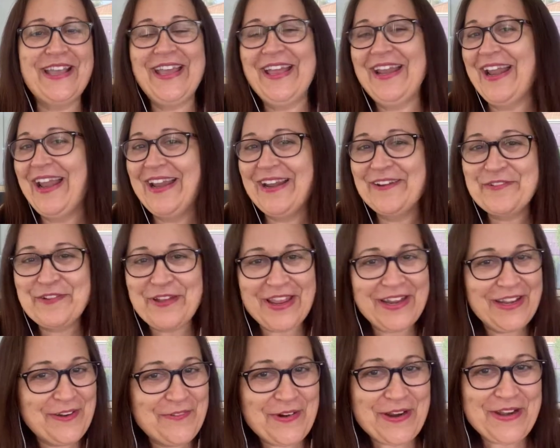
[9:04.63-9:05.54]
and if
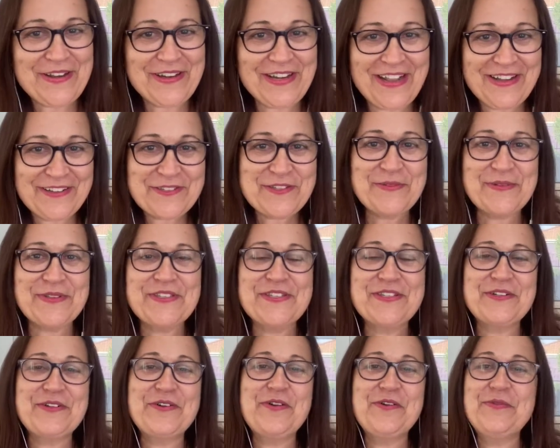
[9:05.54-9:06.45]
anyone else wants
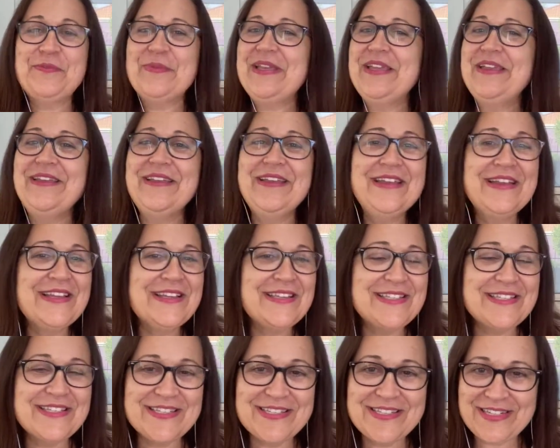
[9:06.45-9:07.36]
to call me,
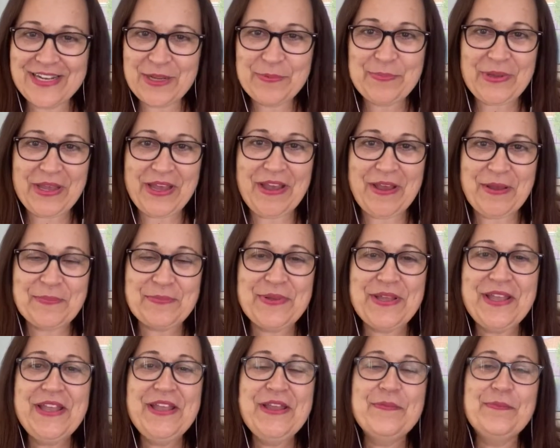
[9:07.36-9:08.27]
step up.
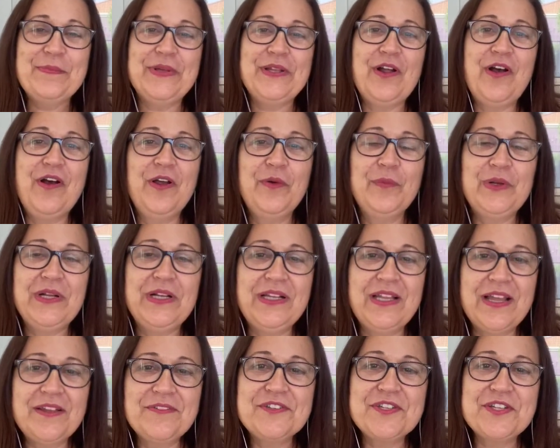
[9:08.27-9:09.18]
But I would
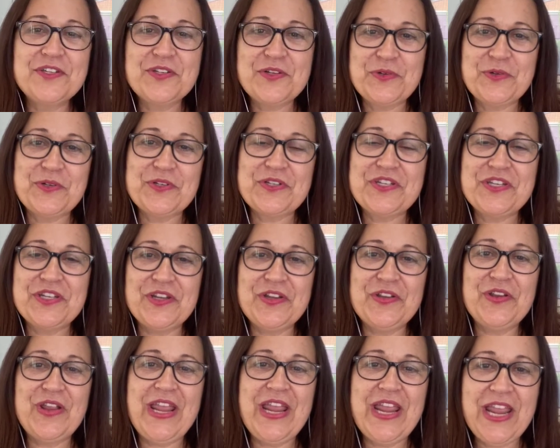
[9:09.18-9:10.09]
love to talk
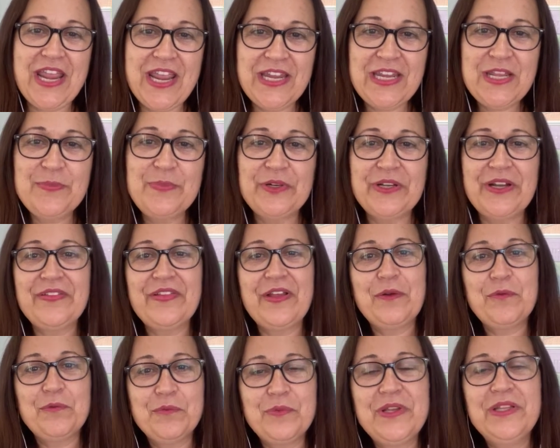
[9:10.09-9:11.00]
to anybody
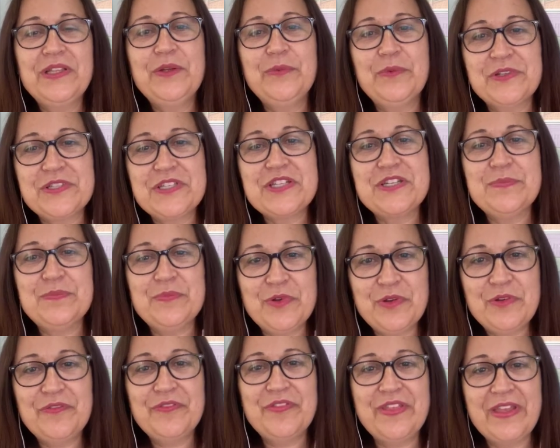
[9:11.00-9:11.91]
that really wants to
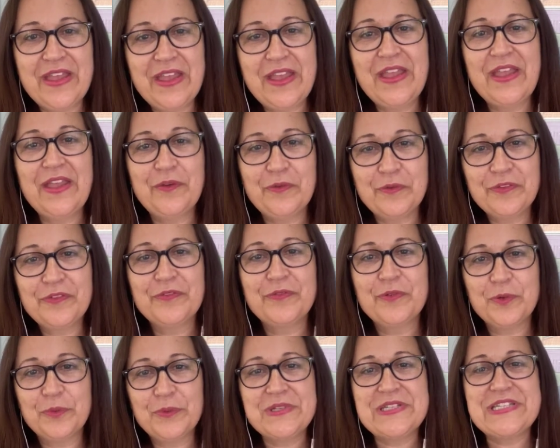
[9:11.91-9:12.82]
move their health
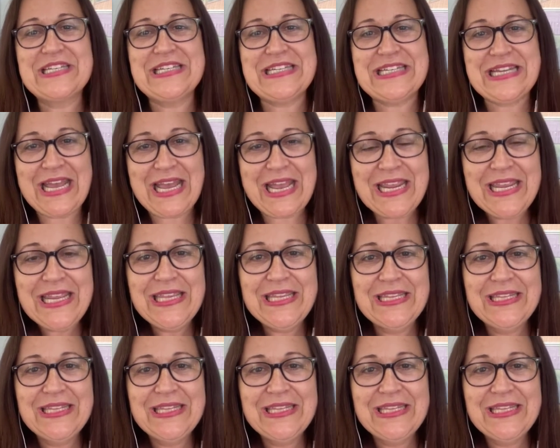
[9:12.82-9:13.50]
forward today.